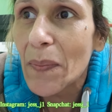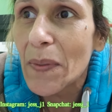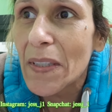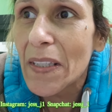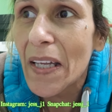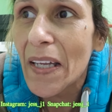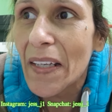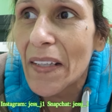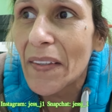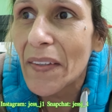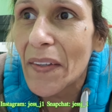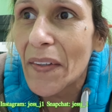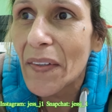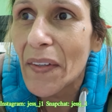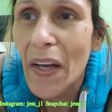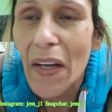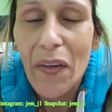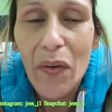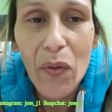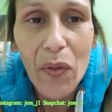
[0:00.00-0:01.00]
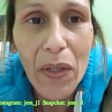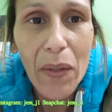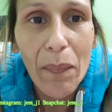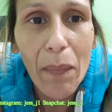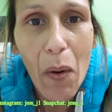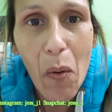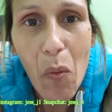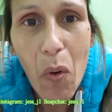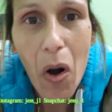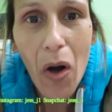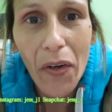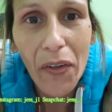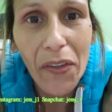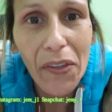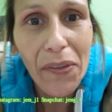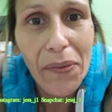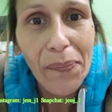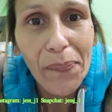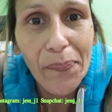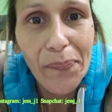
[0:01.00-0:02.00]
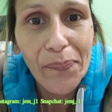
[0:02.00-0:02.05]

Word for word: standing there. I go get my water.